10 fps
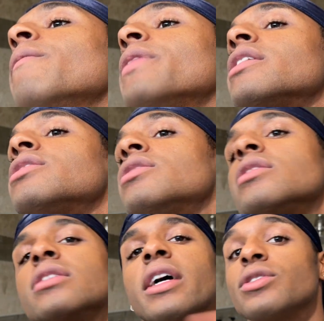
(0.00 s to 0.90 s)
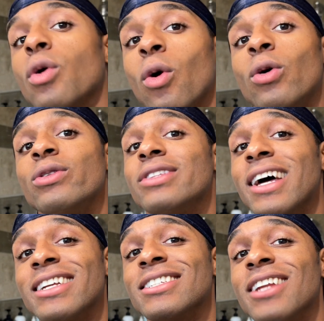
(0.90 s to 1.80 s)
That's old. That
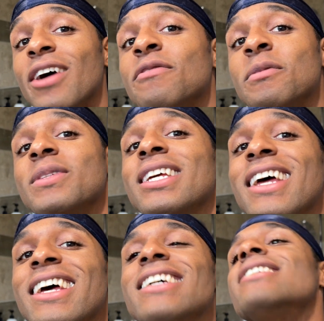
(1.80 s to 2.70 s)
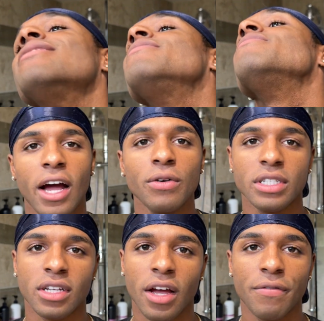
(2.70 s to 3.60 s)
is not from today. Now it's
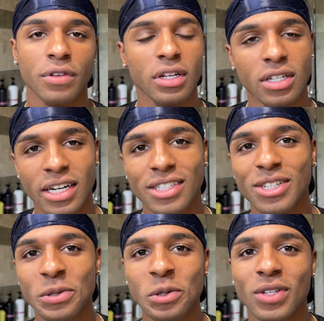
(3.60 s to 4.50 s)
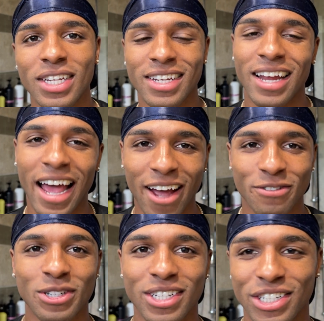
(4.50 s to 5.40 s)
time for the cleansing routine after
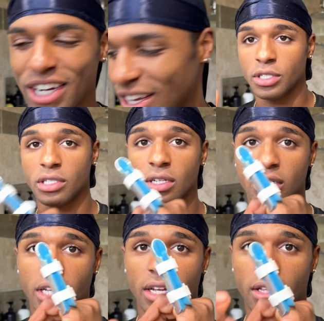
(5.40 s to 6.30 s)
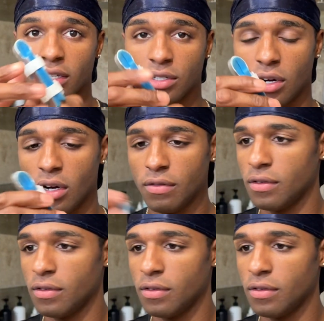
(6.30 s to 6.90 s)
the shave. I'm just gonna take this off.